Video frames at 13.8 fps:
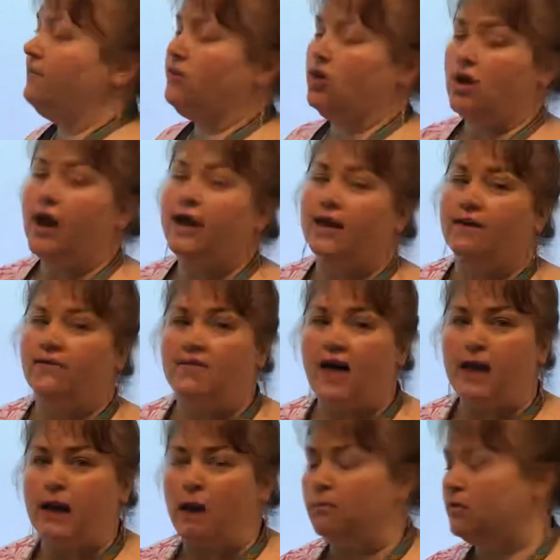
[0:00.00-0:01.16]
you're not given that
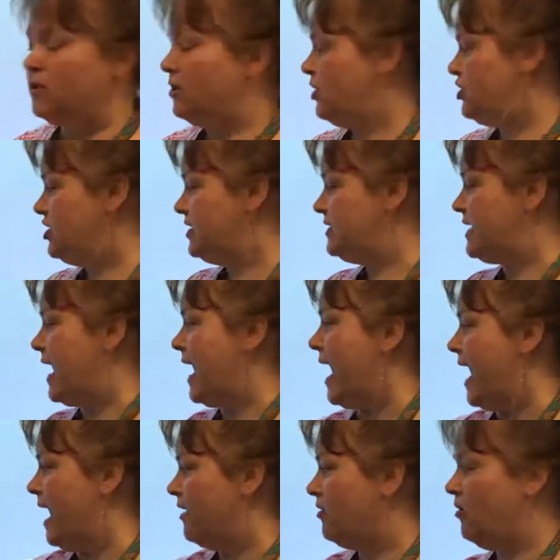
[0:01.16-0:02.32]
number, just
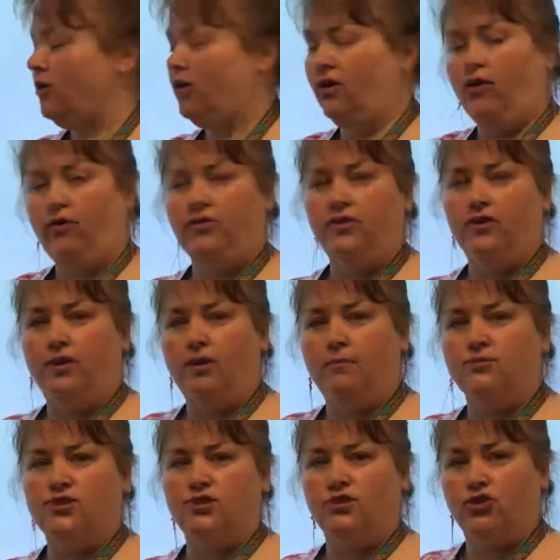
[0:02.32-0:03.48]
add all your numbers
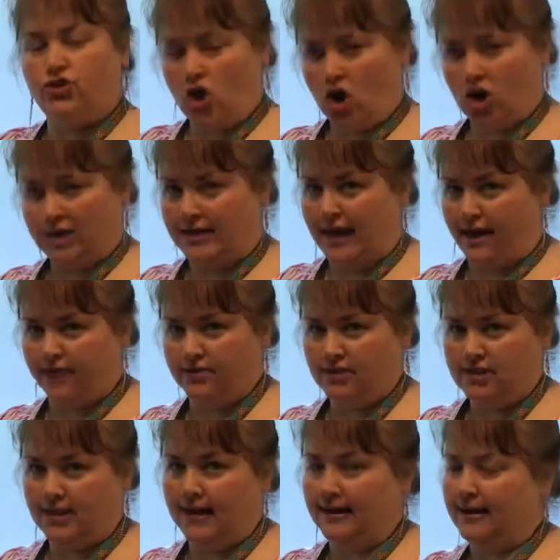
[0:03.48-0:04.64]
in your chart together to
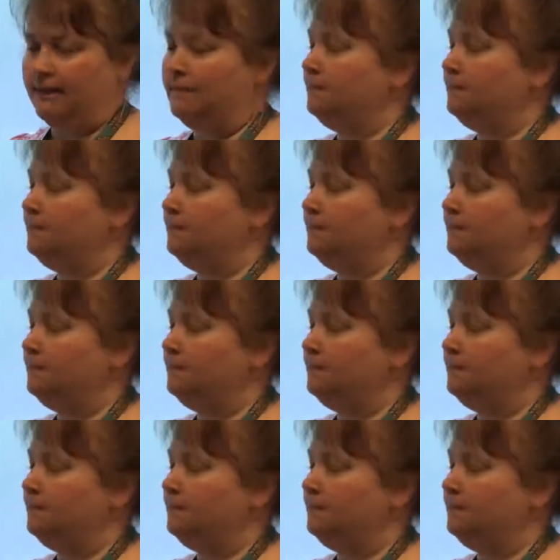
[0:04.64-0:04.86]
get it.